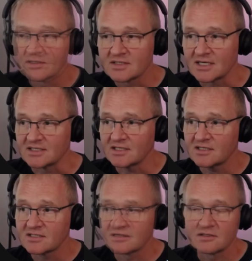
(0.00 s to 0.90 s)

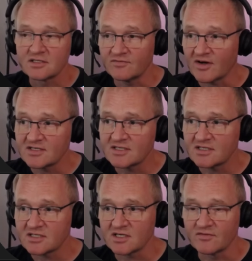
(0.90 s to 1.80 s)
Settings, Devices
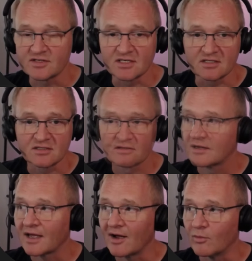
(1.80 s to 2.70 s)
and services,
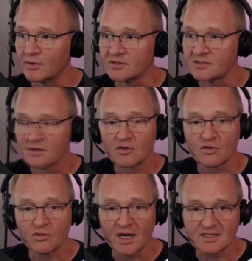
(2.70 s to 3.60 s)
helpers,
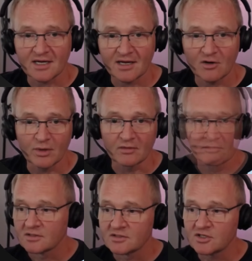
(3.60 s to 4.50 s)
create our helper.
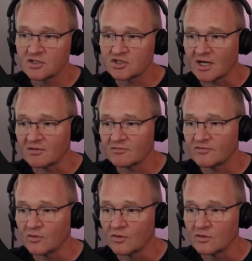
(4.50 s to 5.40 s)
Search down
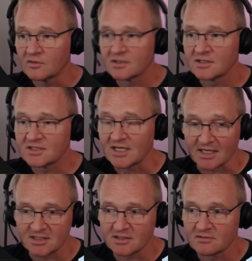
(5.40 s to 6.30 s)
for
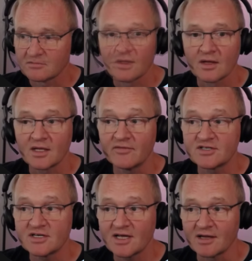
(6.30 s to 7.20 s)
text, give
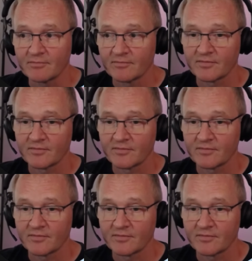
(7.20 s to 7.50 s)
it a name.